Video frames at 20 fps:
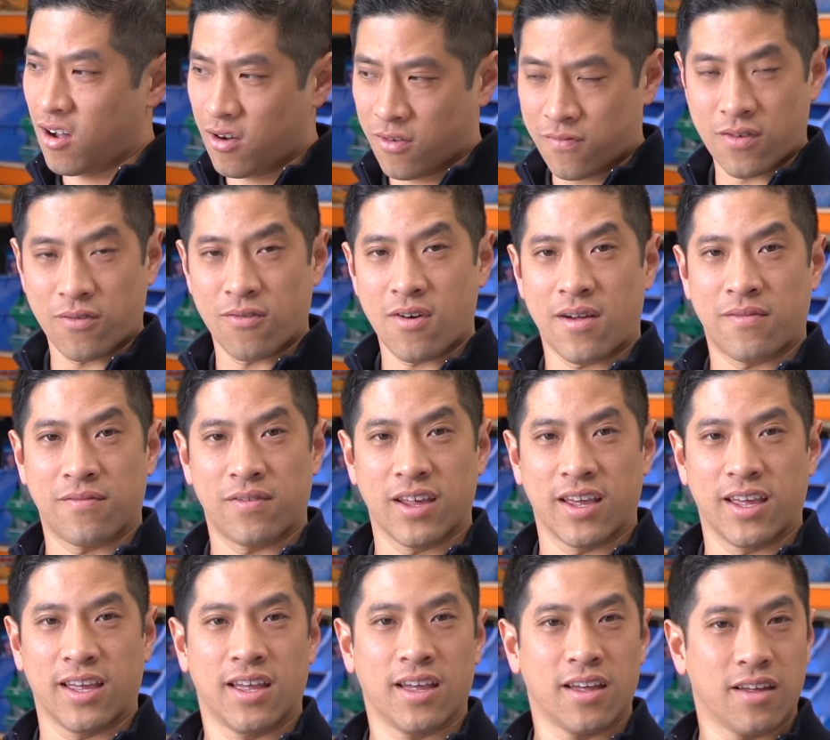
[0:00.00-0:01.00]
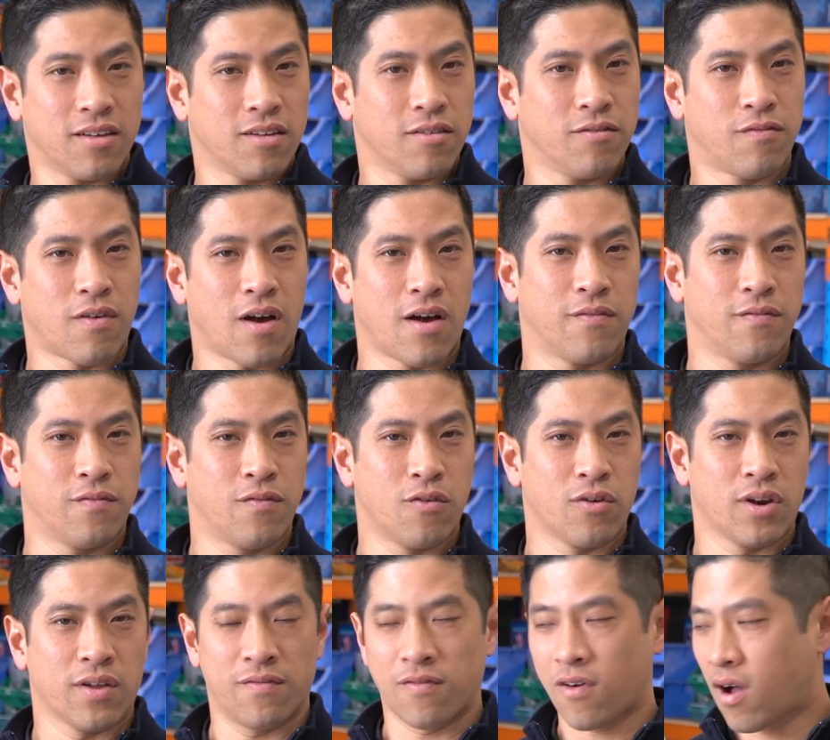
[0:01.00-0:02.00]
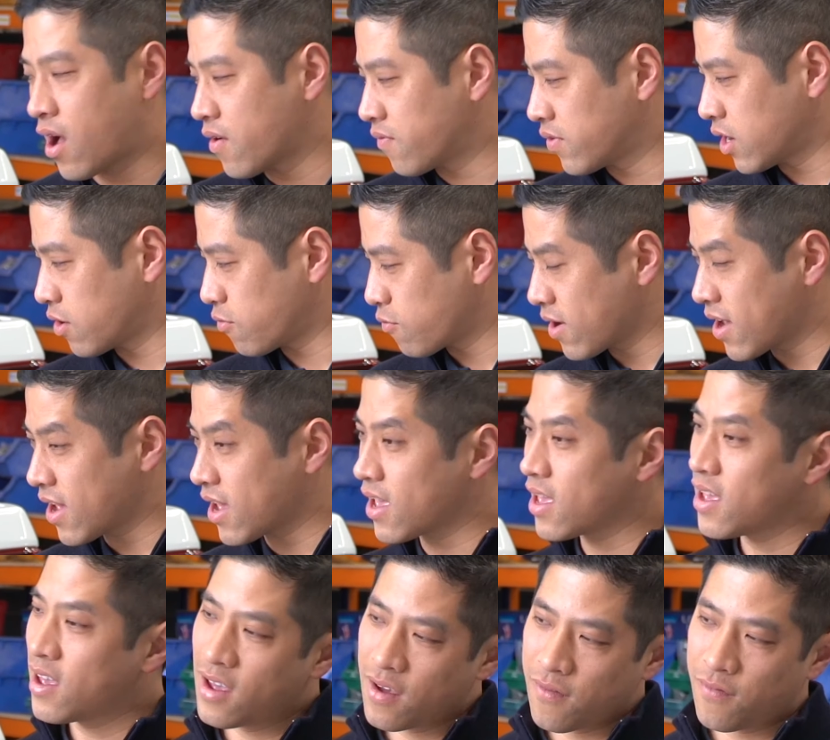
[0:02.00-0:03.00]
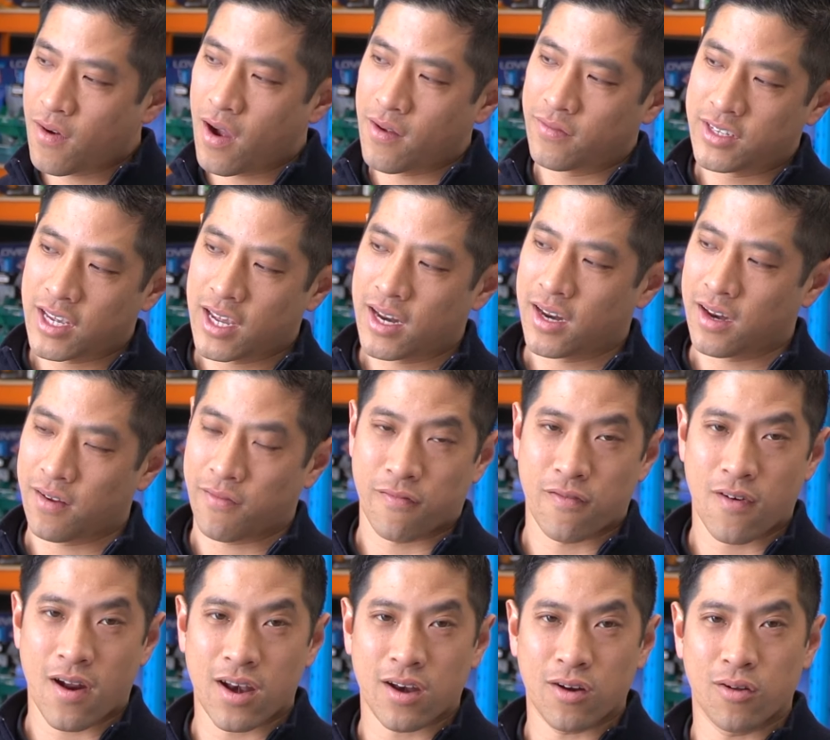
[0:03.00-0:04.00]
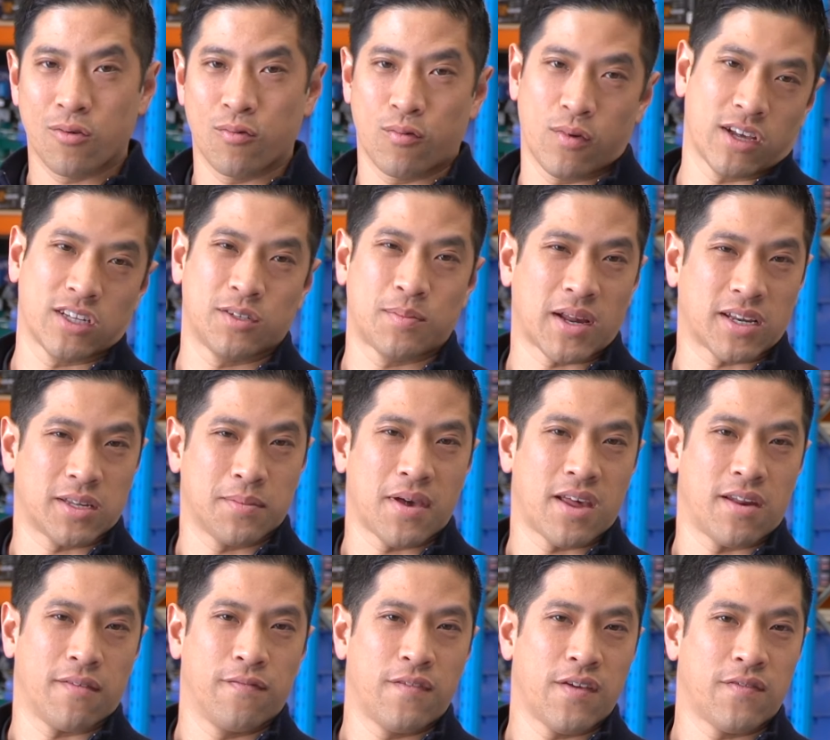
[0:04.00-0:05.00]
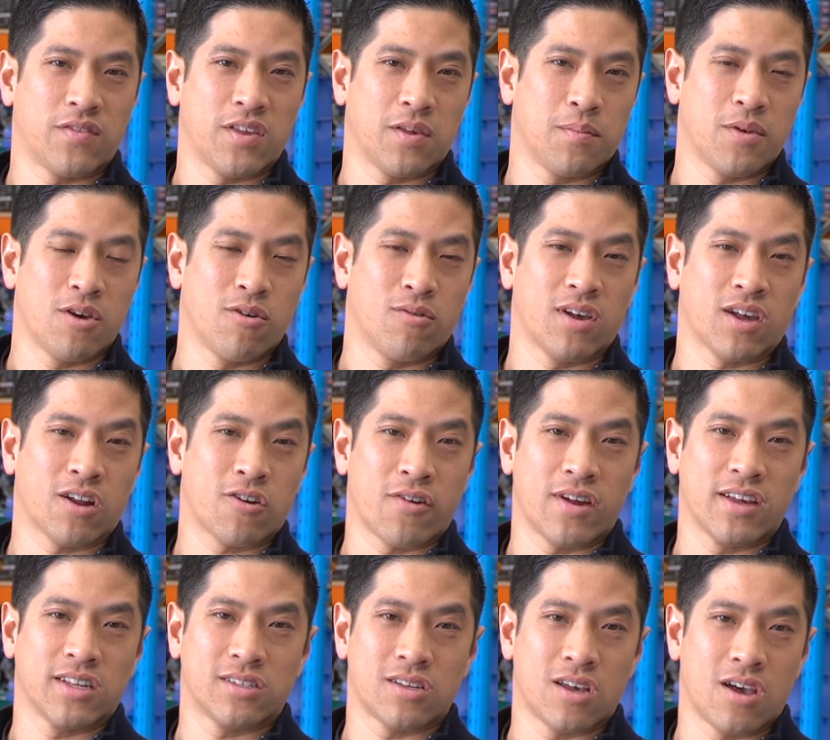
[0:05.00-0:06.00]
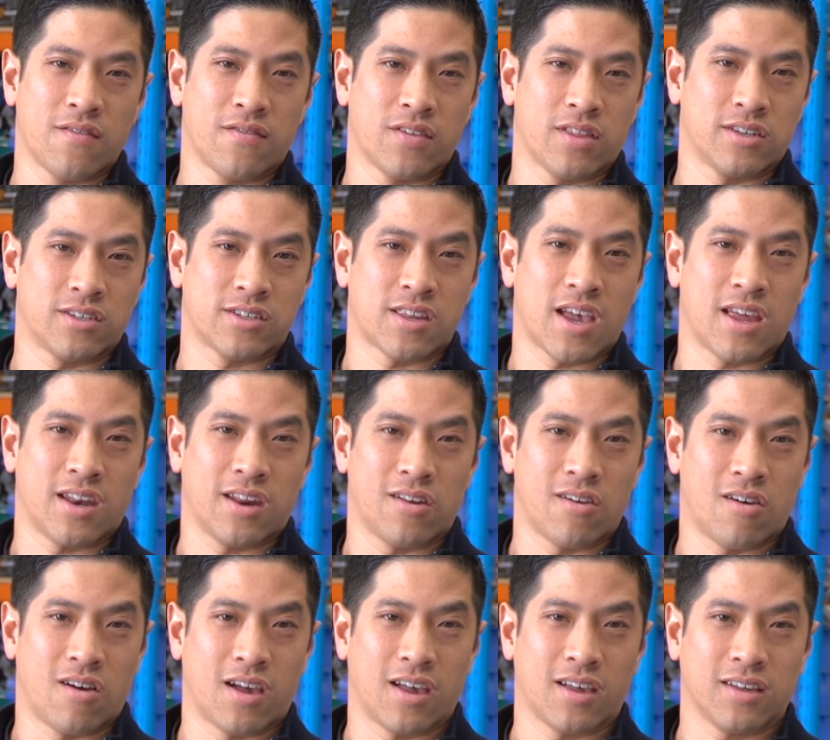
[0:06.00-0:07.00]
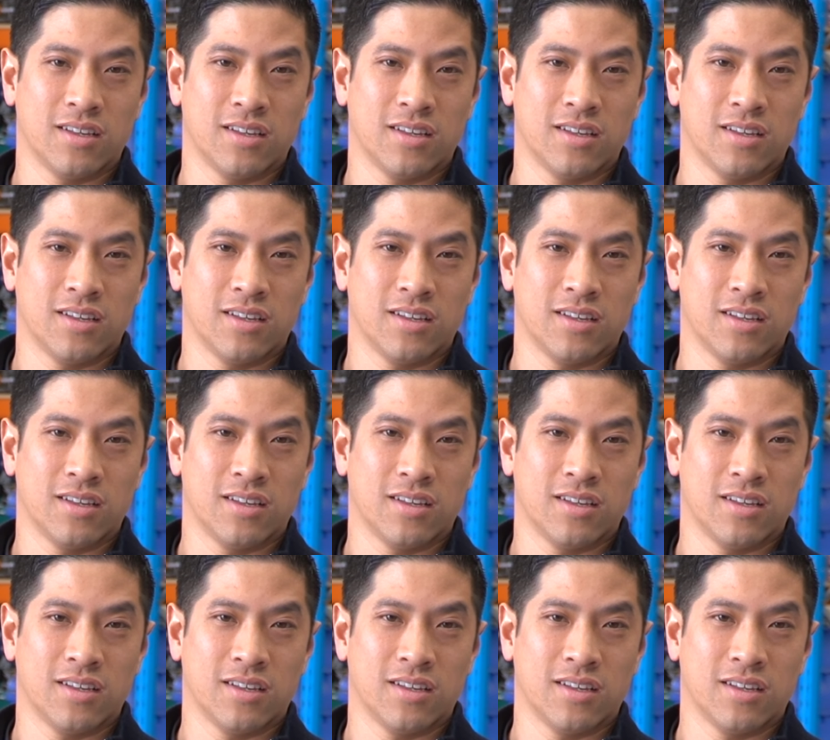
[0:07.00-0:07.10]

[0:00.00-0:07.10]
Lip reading: of a roughly 545 in the rear, 510 in the front. We expect about a 50mm increase over the standard height.